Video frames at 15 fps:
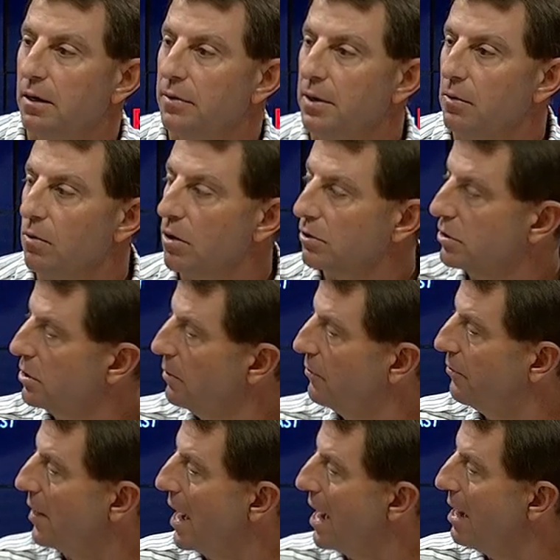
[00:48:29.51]
think Ross still
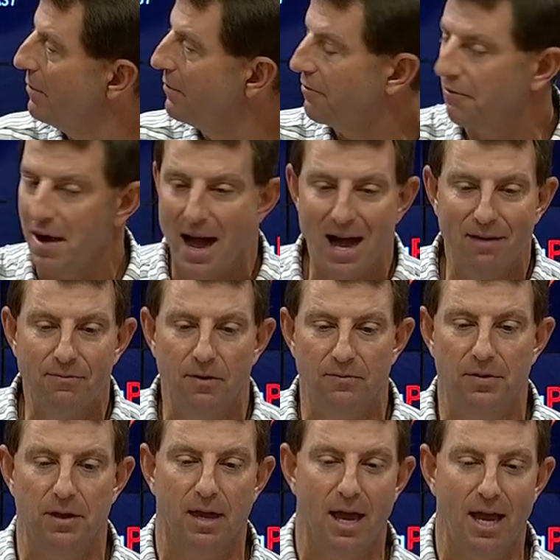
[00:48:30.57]
5
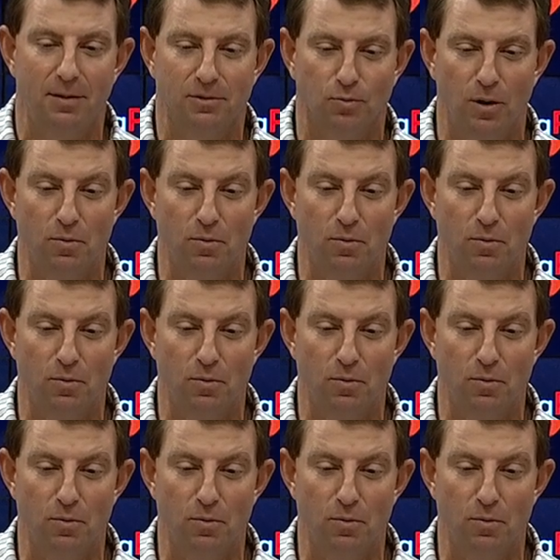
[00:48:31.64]
of the games